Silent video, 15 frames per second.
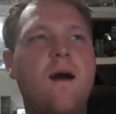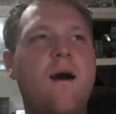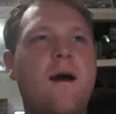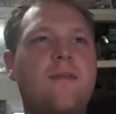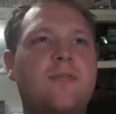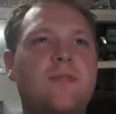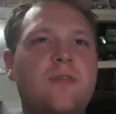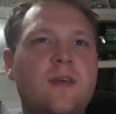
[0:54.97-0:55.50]

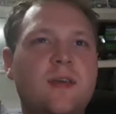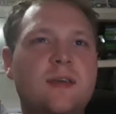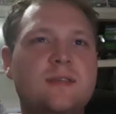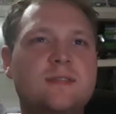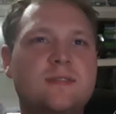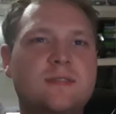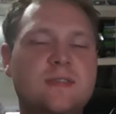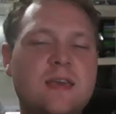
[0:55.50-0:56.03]
I think
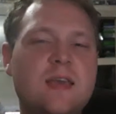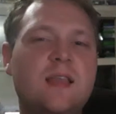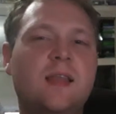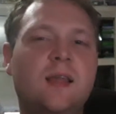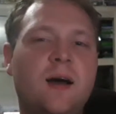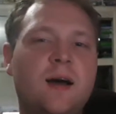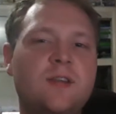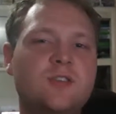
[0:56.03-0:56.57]
it's the
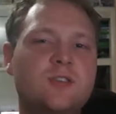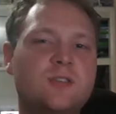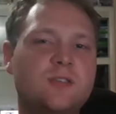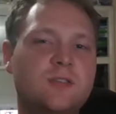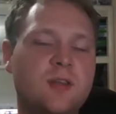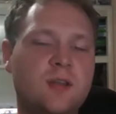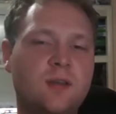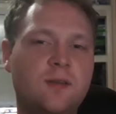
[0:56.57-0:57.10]
largest
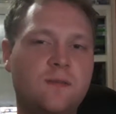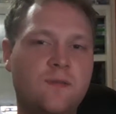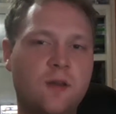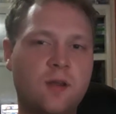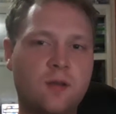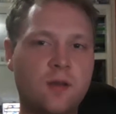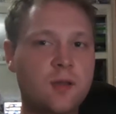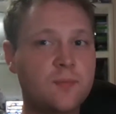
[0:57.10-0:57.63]
standard
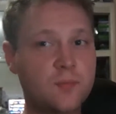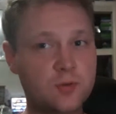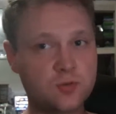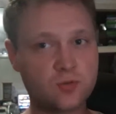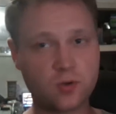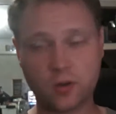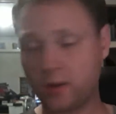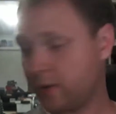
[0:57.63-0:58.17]
video game
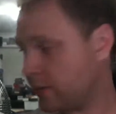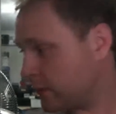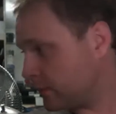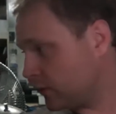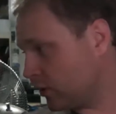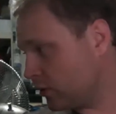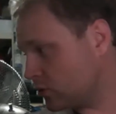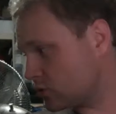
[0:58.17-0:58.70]
controller.
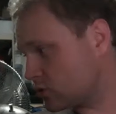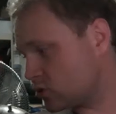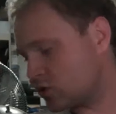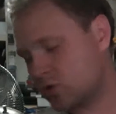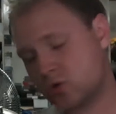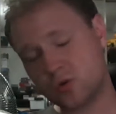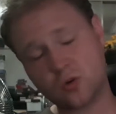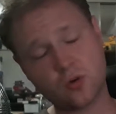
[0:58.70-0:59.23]
I'm not
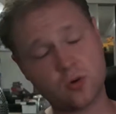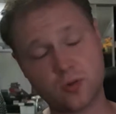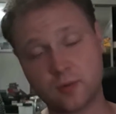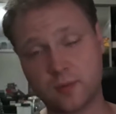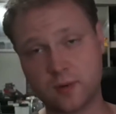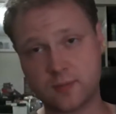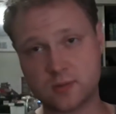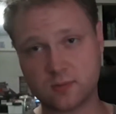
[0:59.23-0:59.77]
sure. There
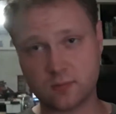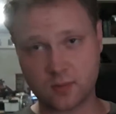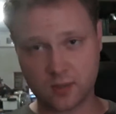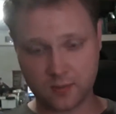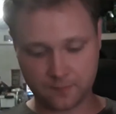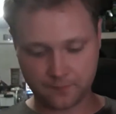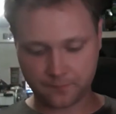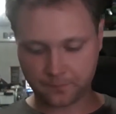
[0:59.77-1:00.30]
might be some
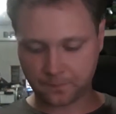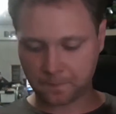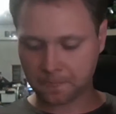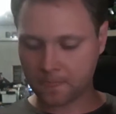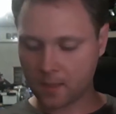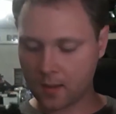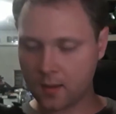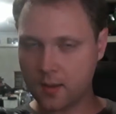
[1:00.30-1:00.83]
video.
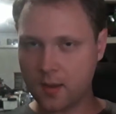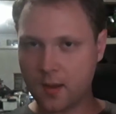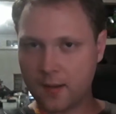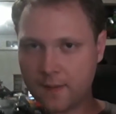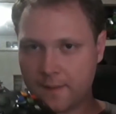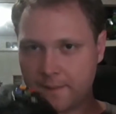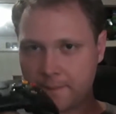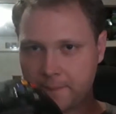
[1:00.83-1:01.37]

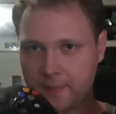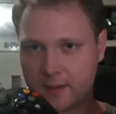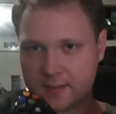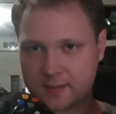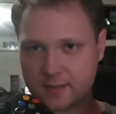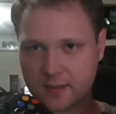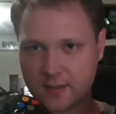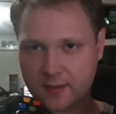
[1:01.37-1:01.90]

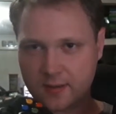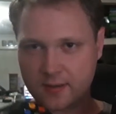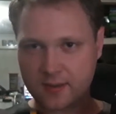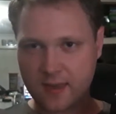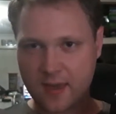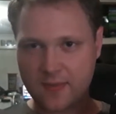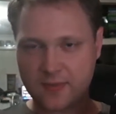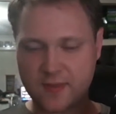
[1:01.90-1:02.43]
But,
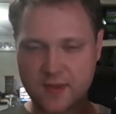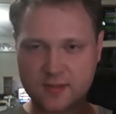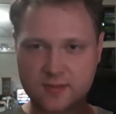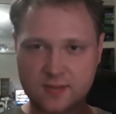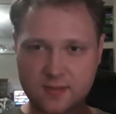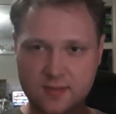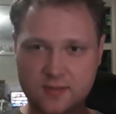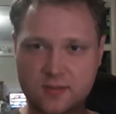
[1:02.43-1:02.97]
yeah,
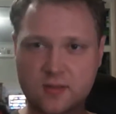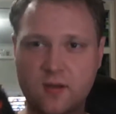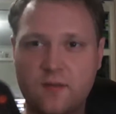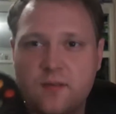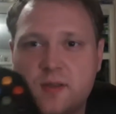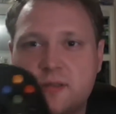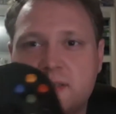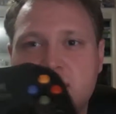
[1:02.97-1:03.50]
this is
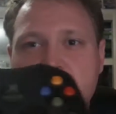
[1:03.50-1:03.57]
obviously